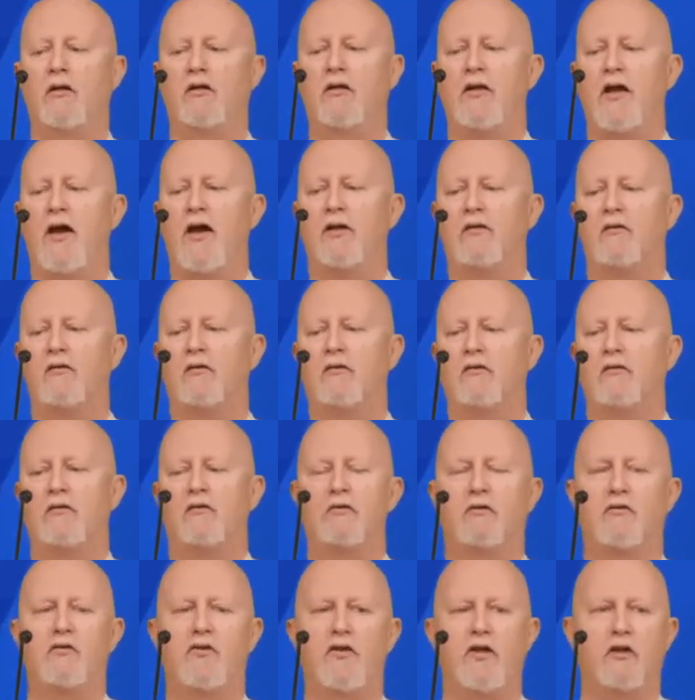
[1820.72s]
that
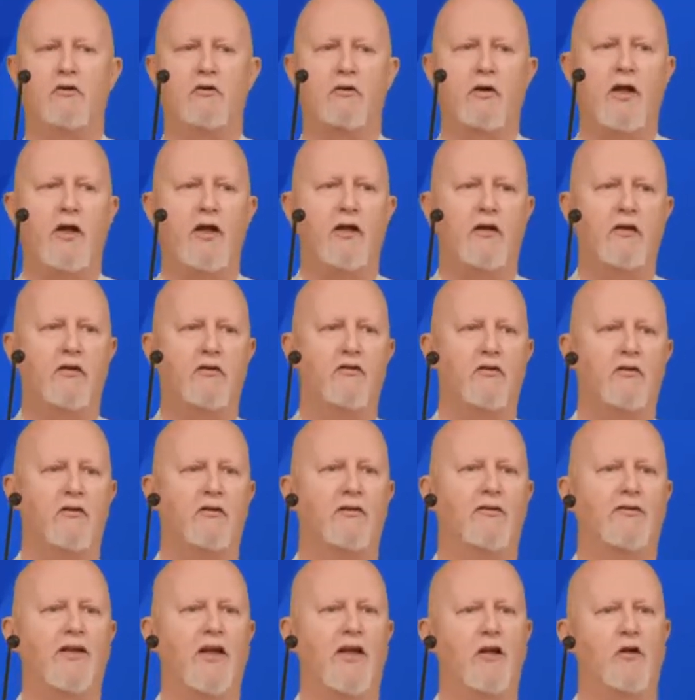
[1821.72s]
degrades
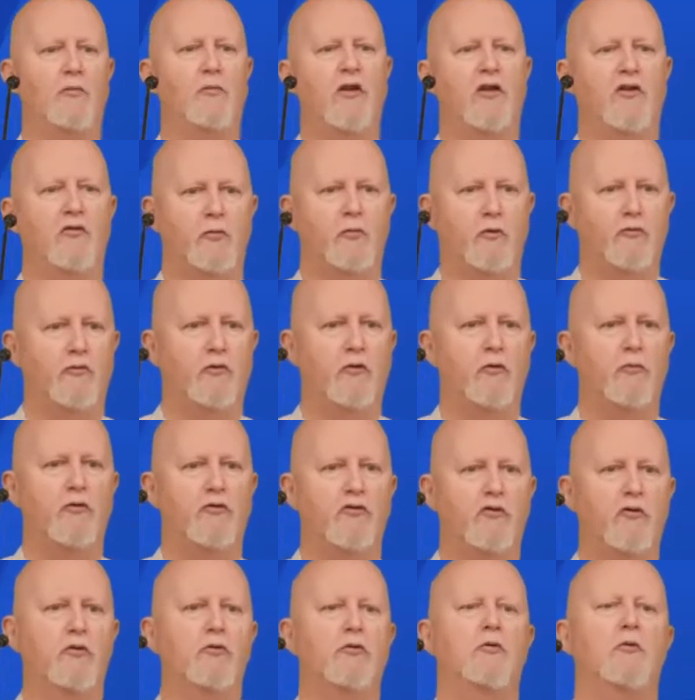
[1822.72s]
database
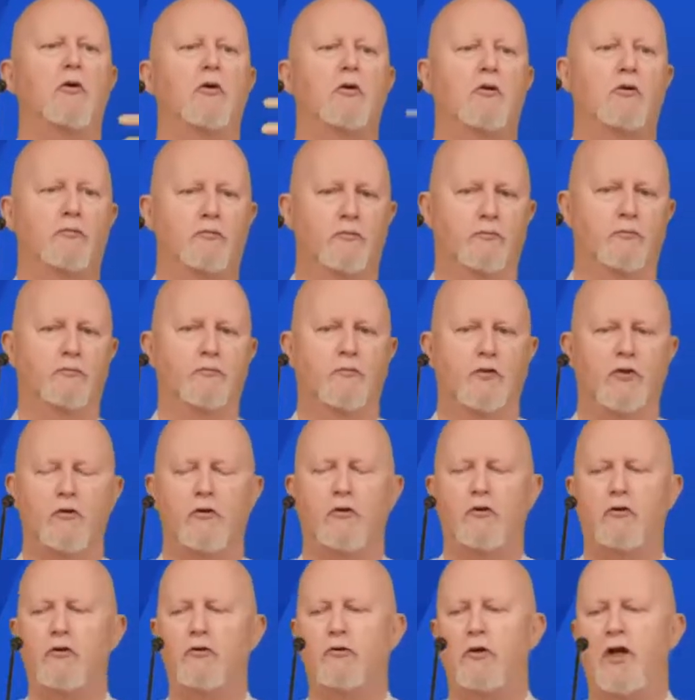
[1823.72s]
performance.
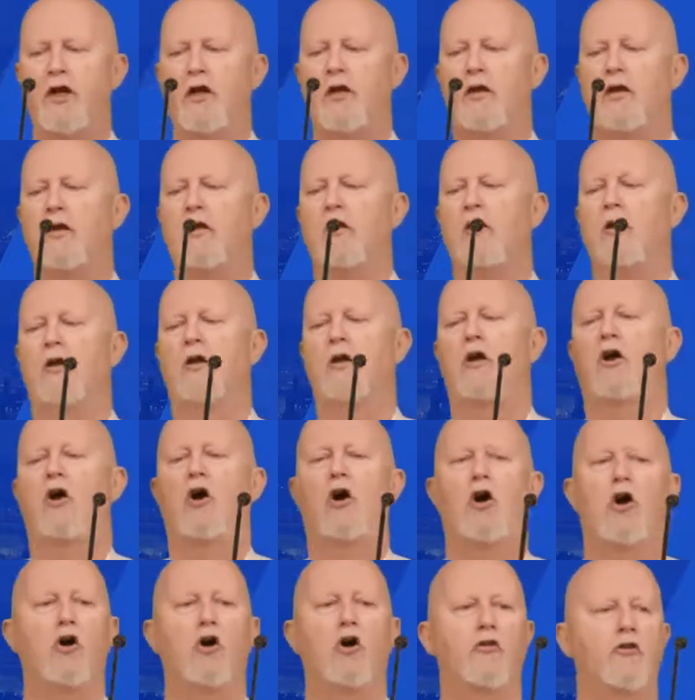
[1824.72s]
You're hitting
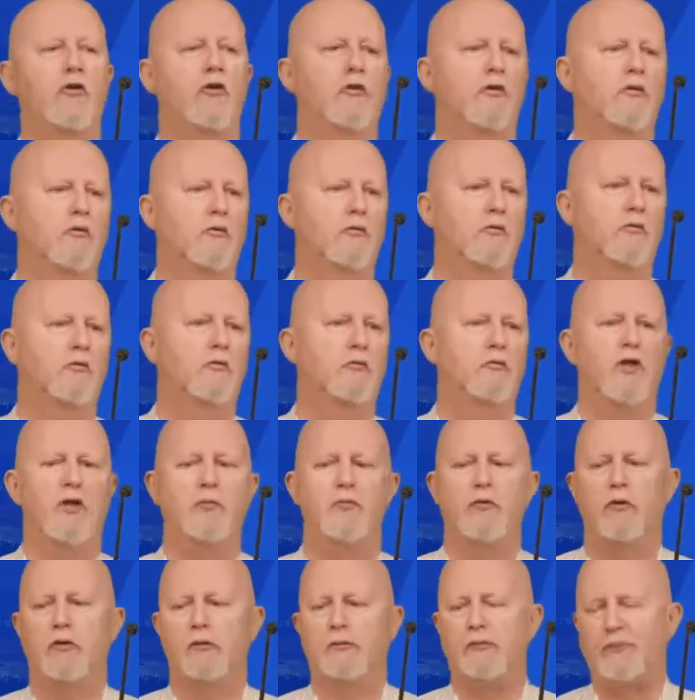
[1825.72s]
other
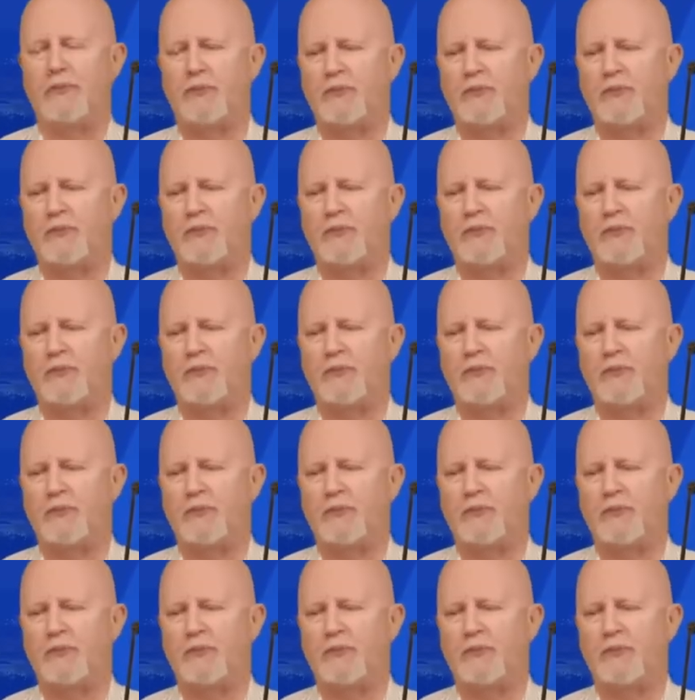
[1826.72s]
people.